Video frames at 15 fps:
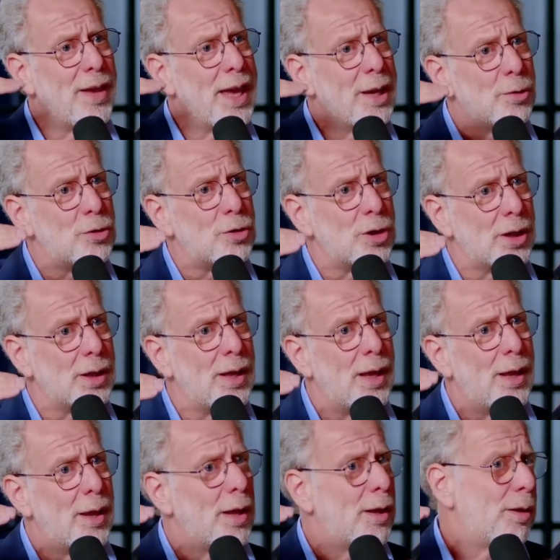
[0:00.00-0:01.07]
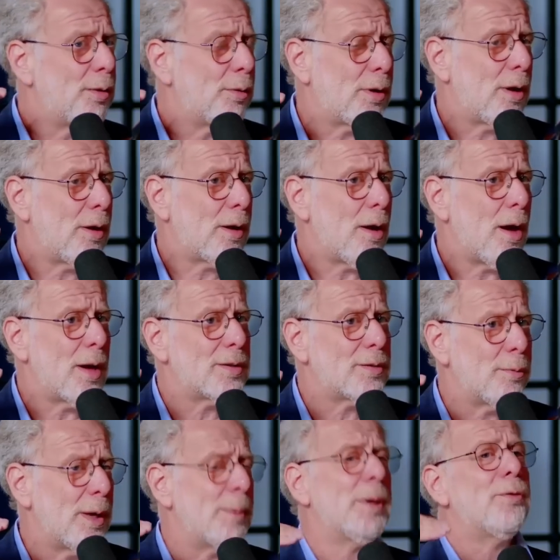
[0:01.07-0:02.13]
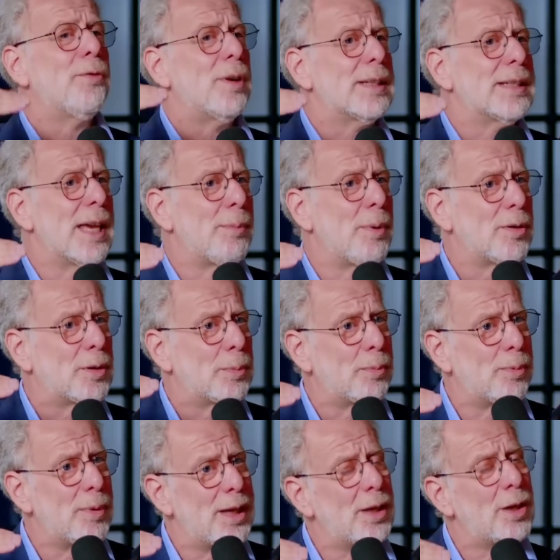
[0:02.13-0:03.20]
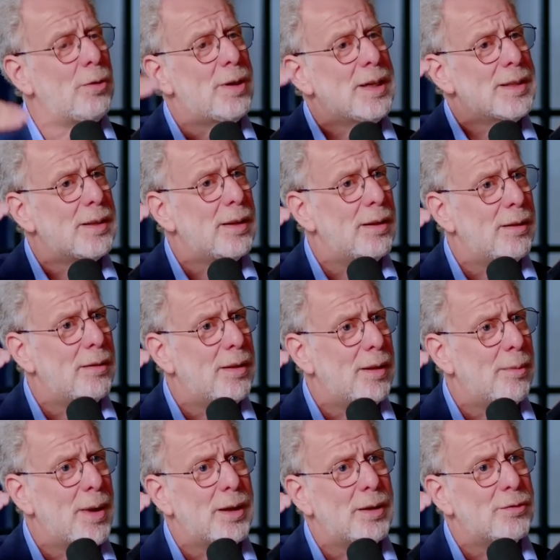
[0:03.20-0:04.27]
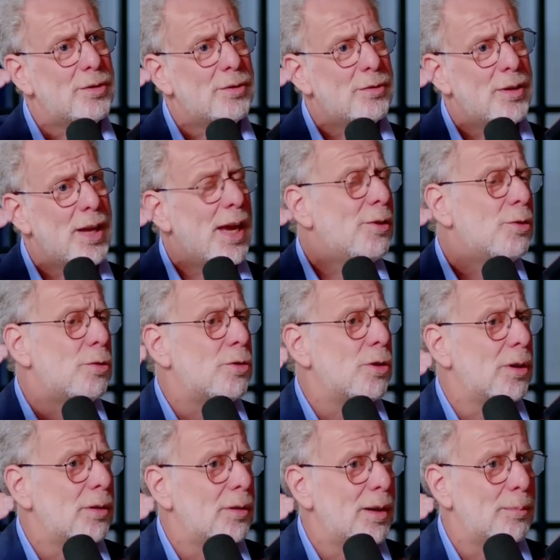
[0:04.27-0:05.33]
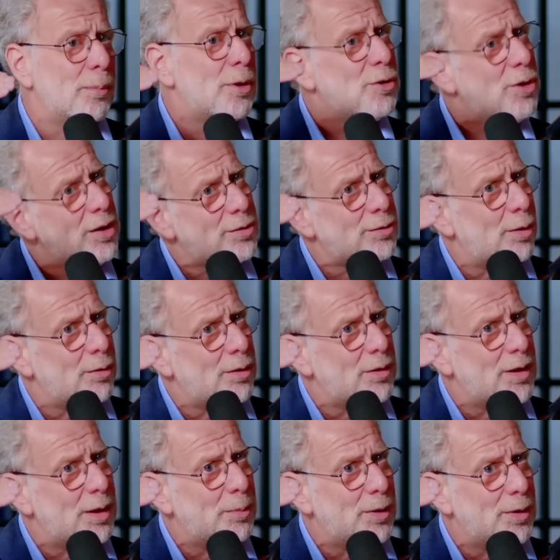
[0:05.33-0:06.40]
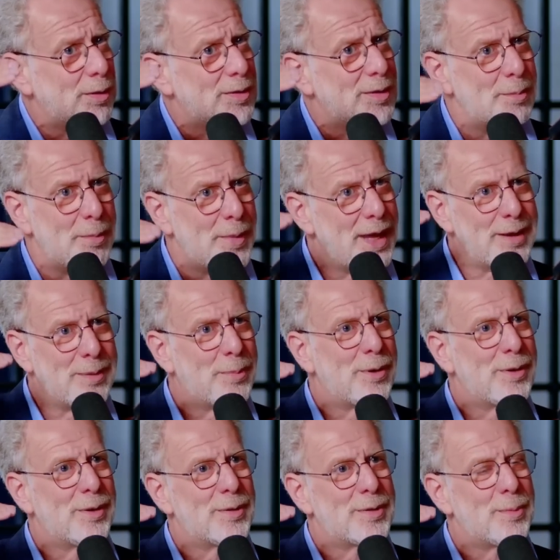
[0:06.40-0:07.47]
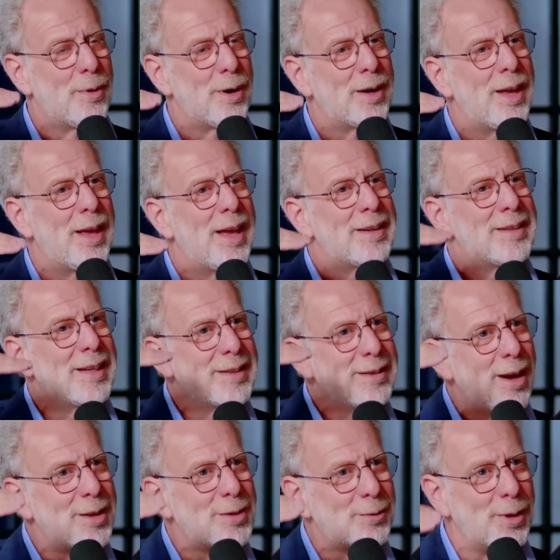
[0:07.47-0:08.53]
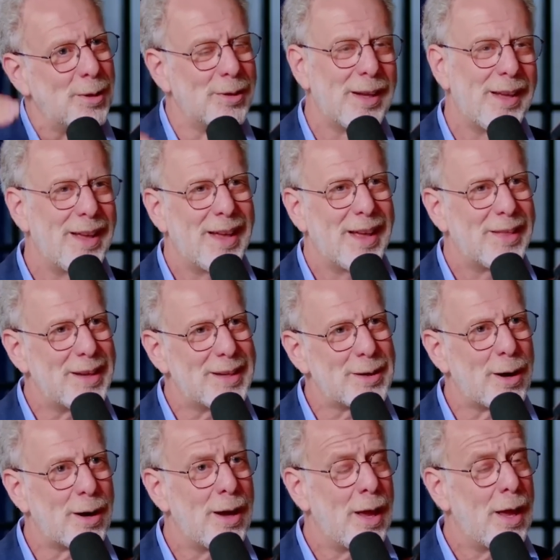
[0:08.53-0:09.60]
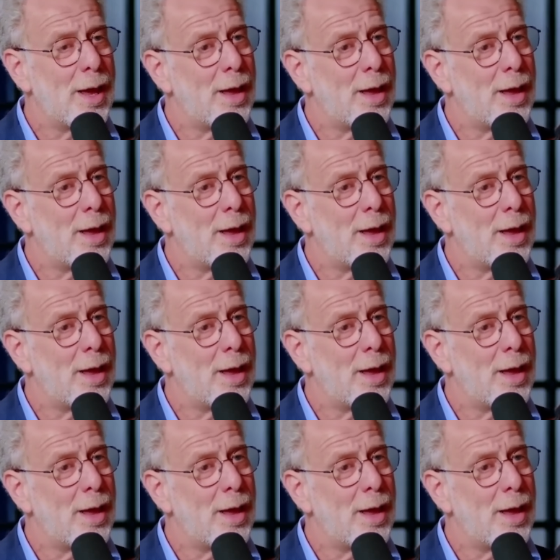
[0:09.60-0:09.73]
energy, you cause women, for example, to increase the amount of estrogen and progesterone that they produce. Men produce more testosterone. These are